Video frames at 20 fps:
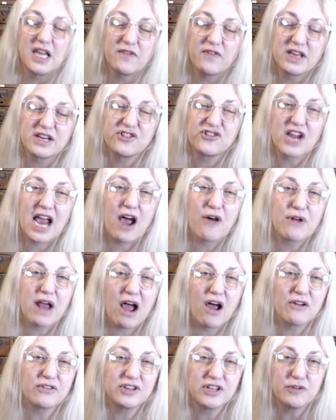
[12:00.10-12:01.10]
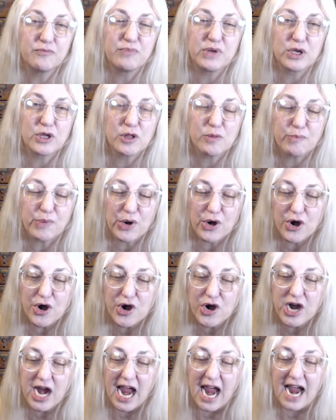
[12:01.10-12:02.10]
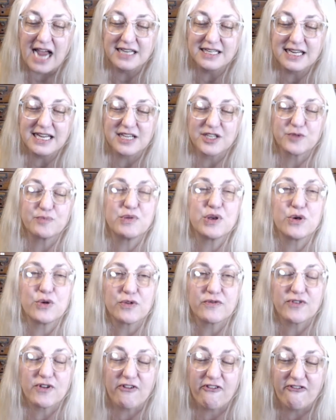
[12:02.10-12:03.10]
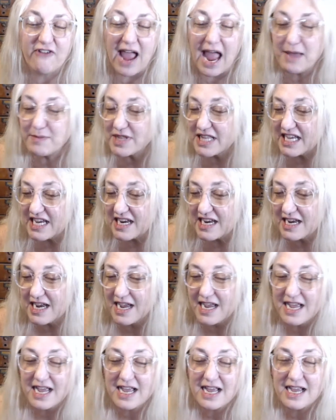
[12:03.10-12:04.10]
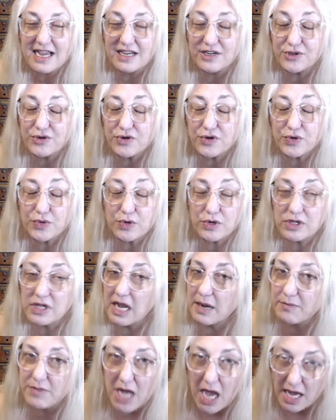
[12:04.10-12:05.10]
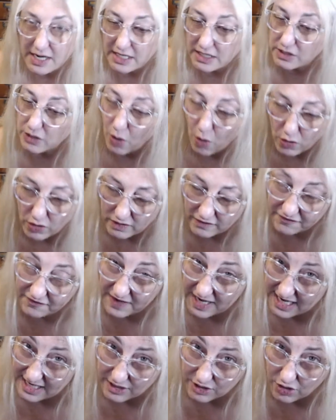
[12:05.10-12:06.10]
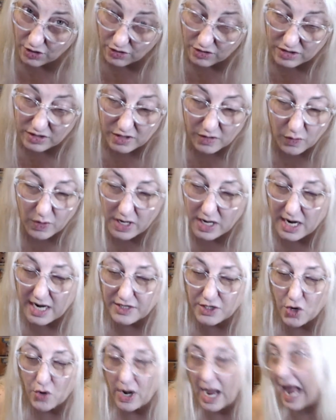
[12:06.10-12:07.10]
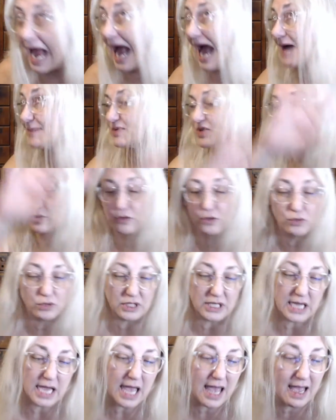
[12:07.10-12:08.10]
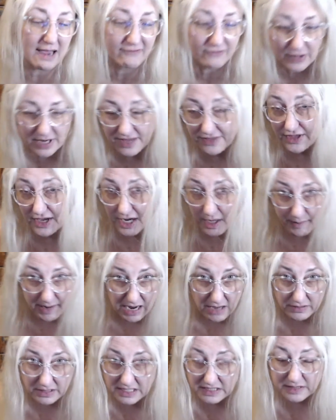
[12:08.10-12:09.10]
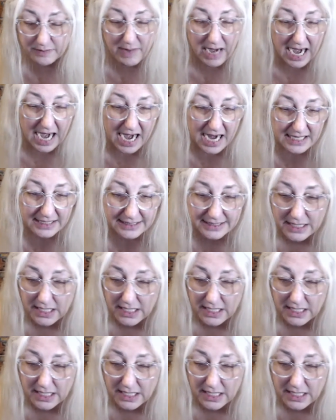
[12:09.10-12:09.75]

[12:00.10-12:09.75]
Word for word: a shout out to Bill Burr and his beautiful family. As usual, I'm not a total fangirl where I know absolutely everything about this man.